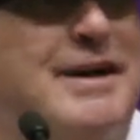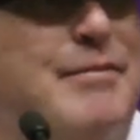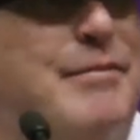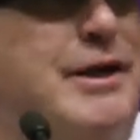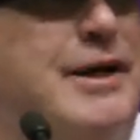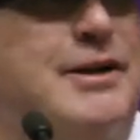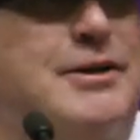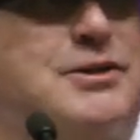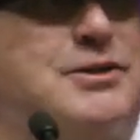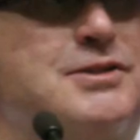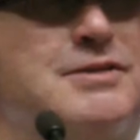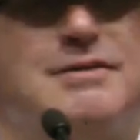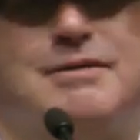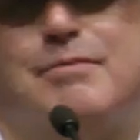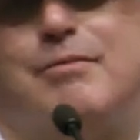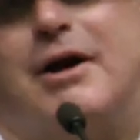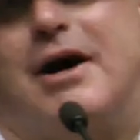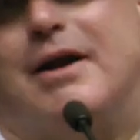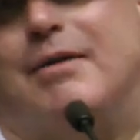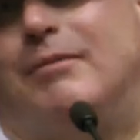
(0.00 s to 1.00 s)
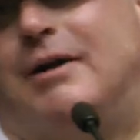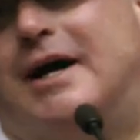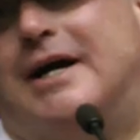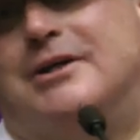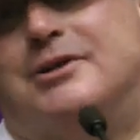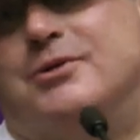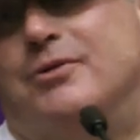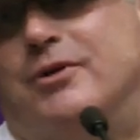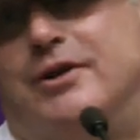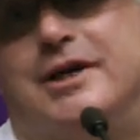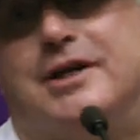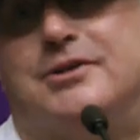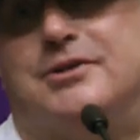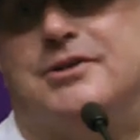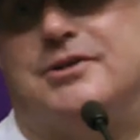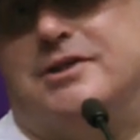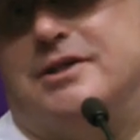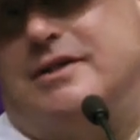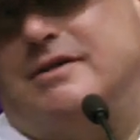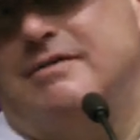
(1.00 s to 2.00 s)
I mean, the bottom line to it
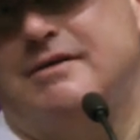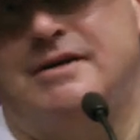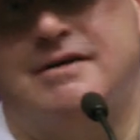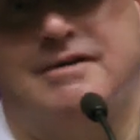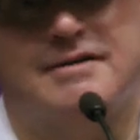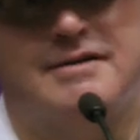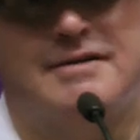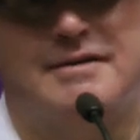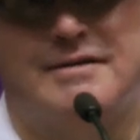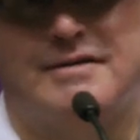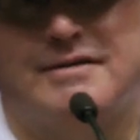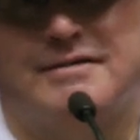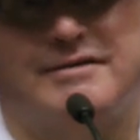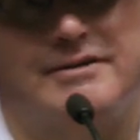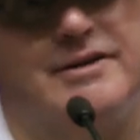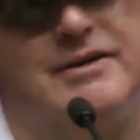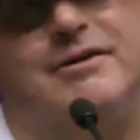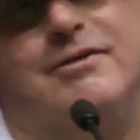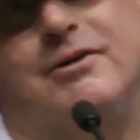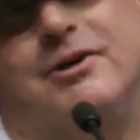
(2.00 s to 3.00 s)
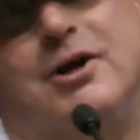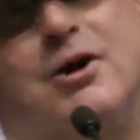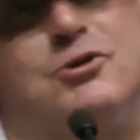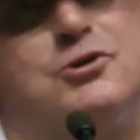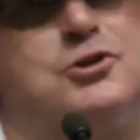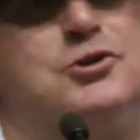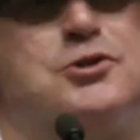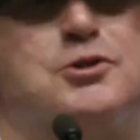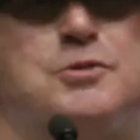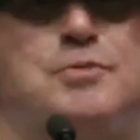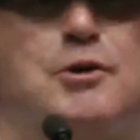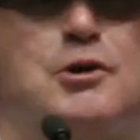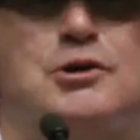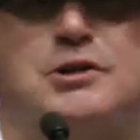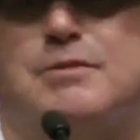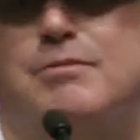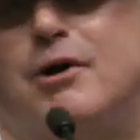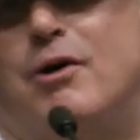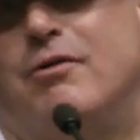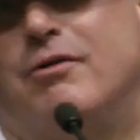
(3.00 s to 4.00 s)
is it, you know, coaches are
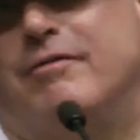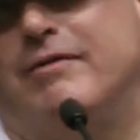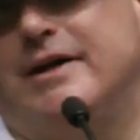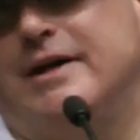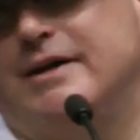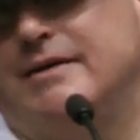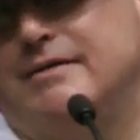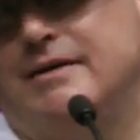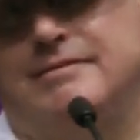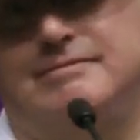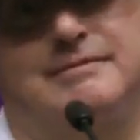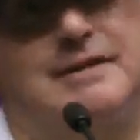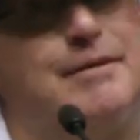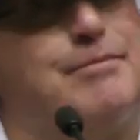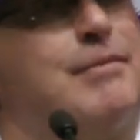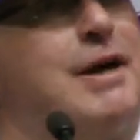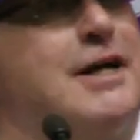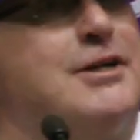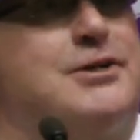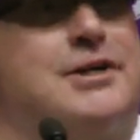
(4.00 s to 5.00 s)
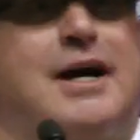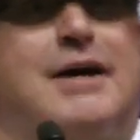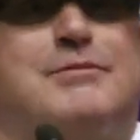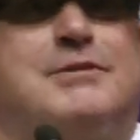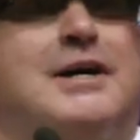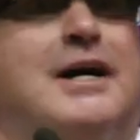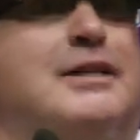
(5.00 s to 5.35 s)
supposed to motivate. My job's